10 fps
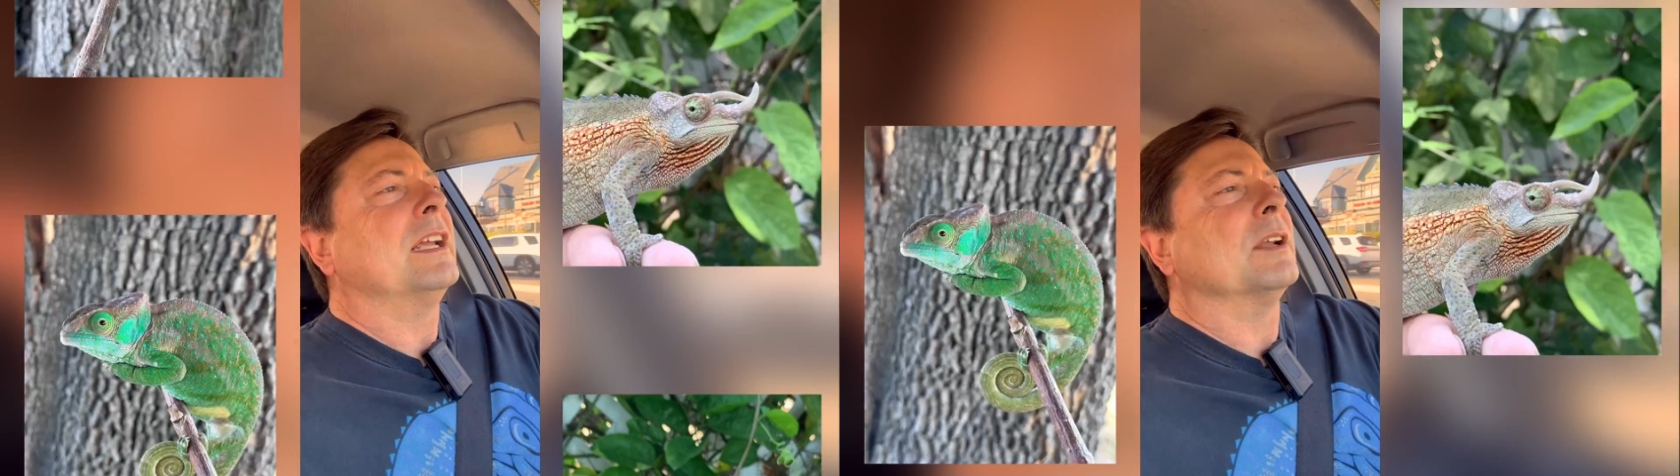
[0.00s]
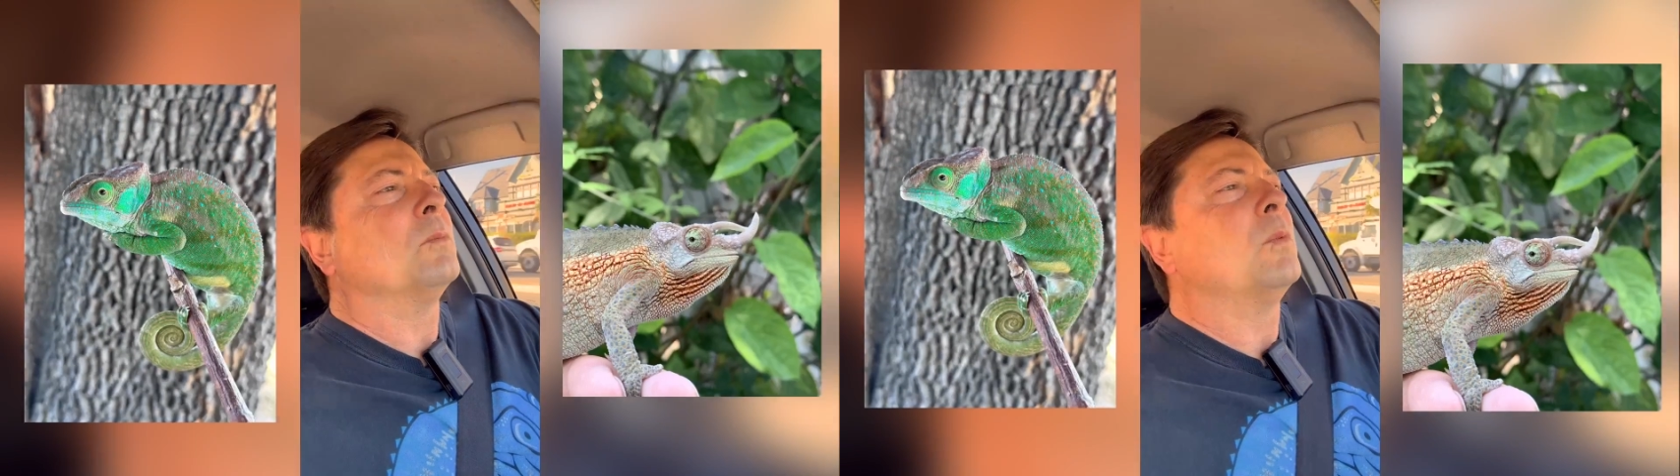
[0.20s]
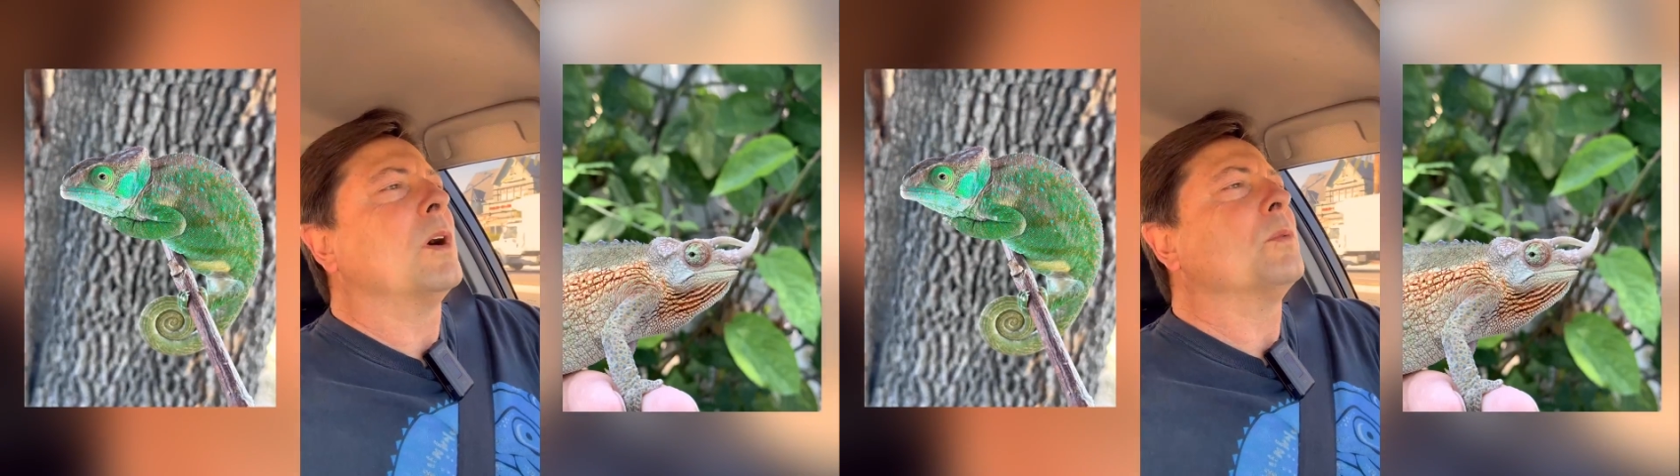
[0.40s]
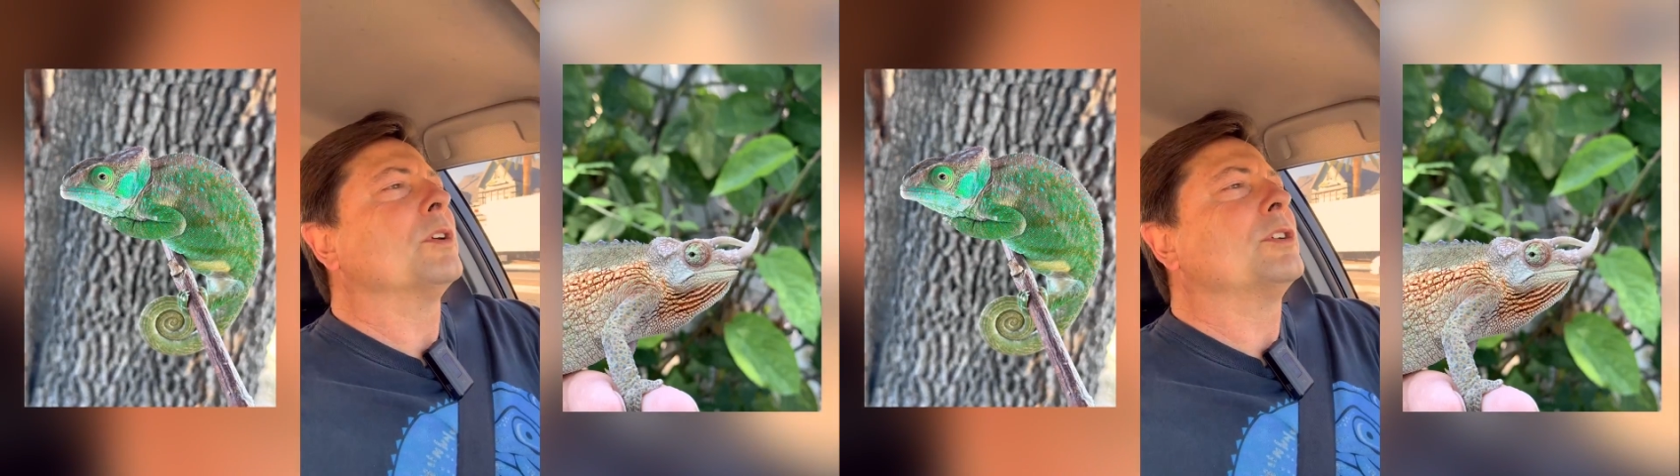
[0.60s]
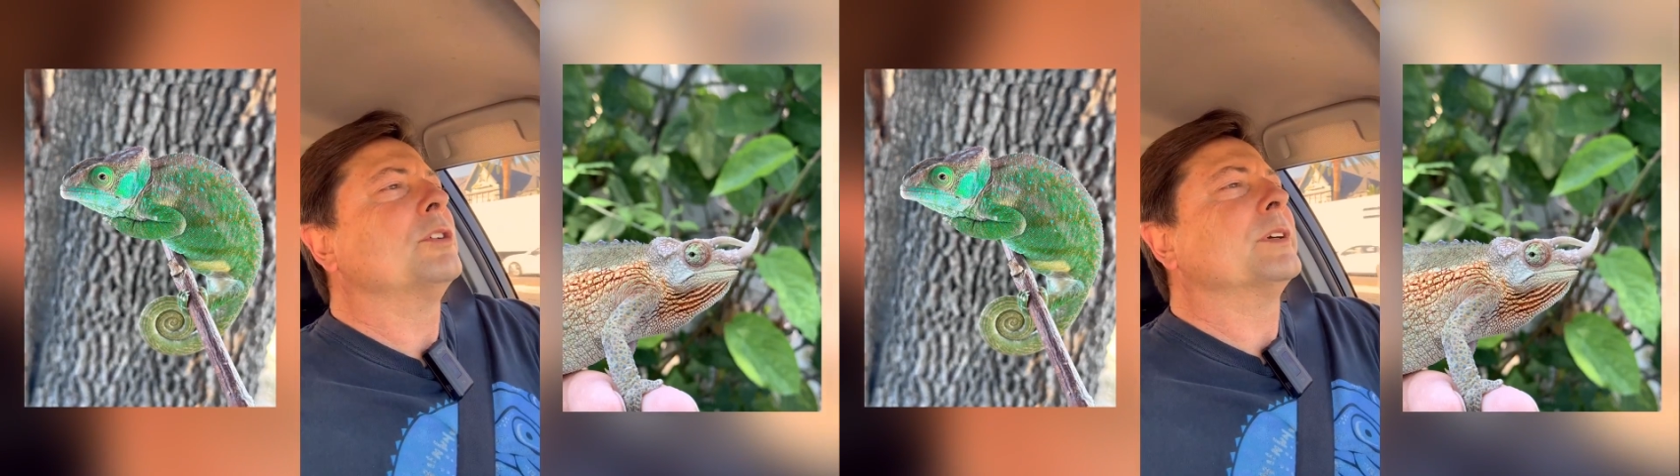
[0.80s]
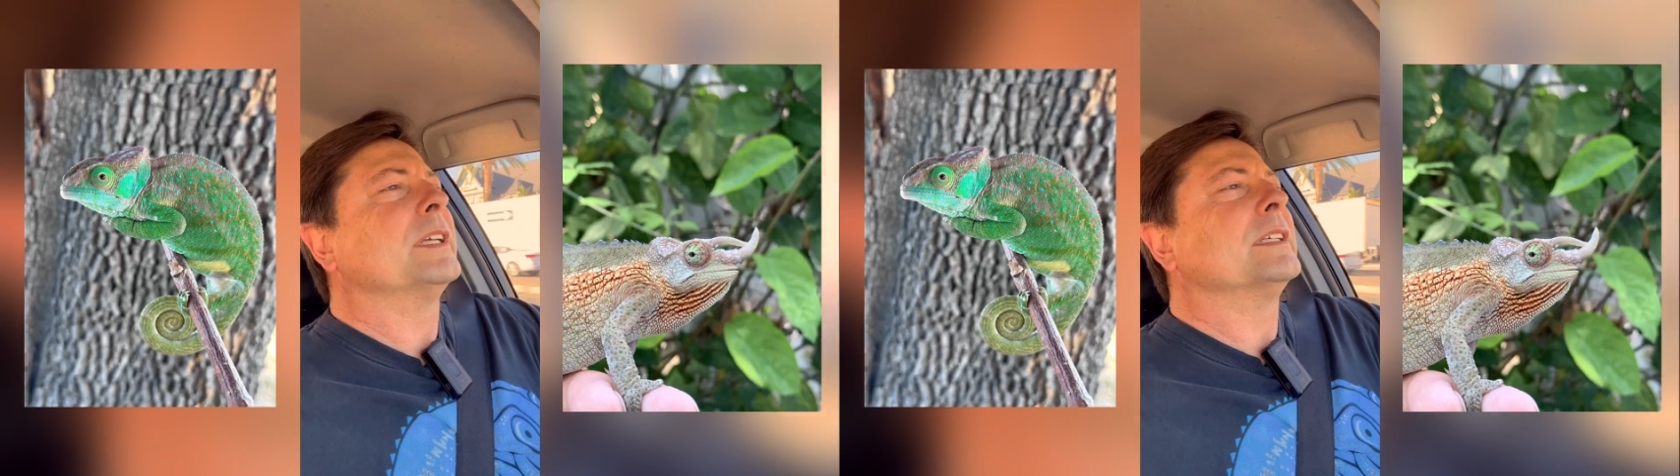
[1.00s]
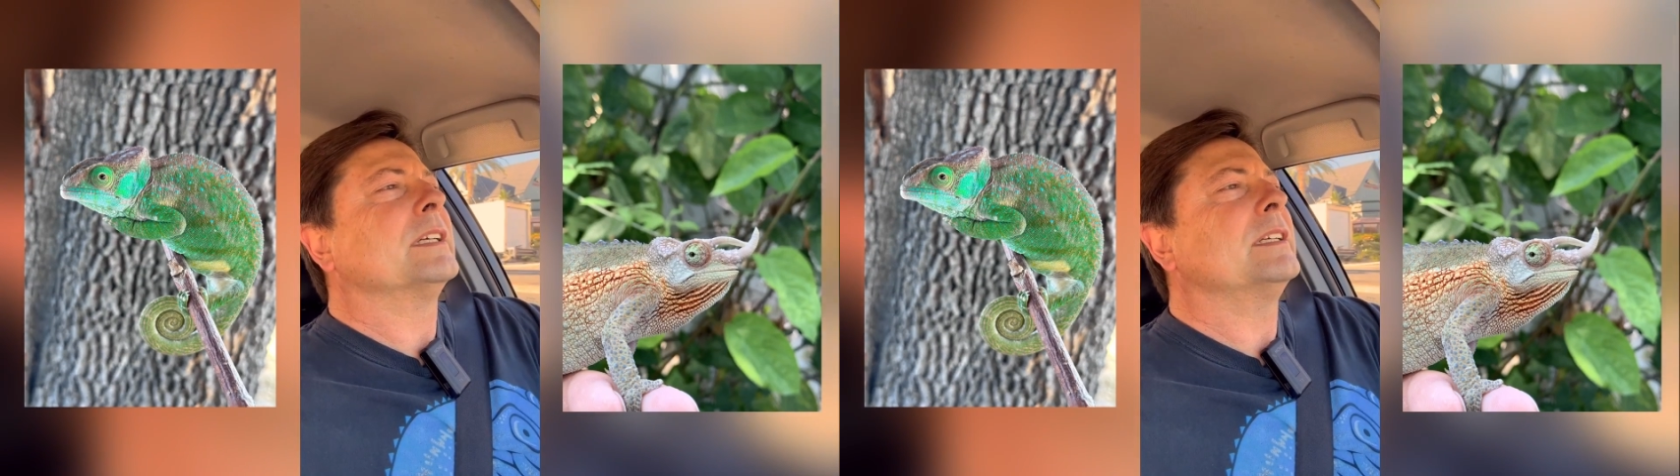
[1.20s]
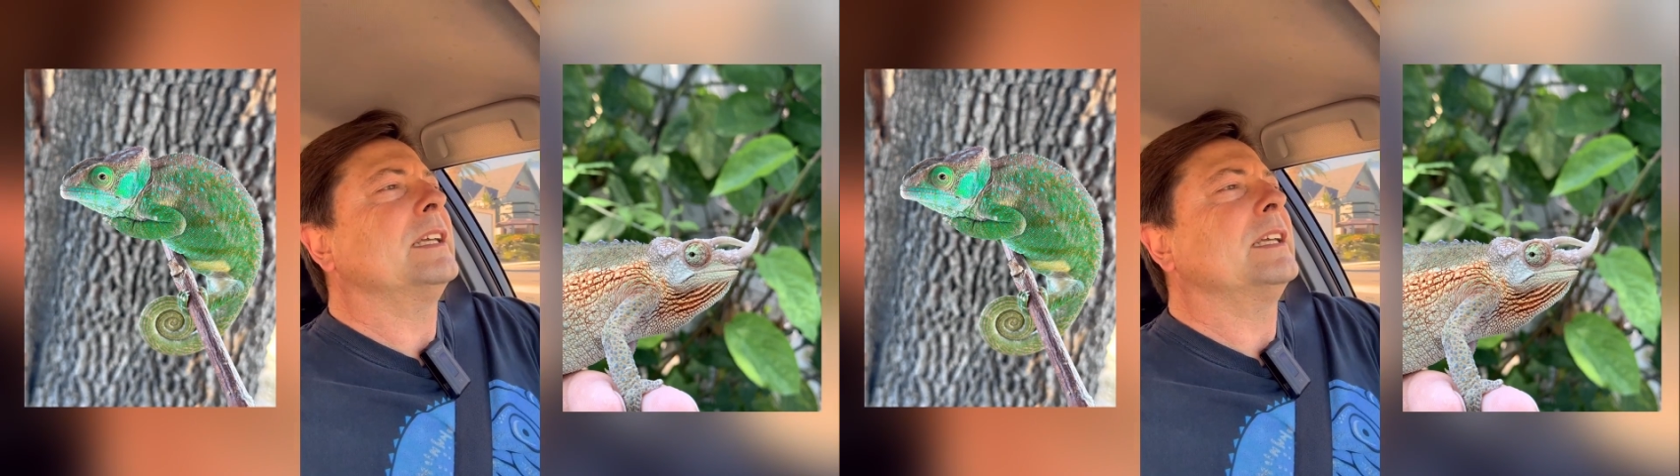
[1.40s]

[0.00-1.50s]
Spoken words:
And what we're doing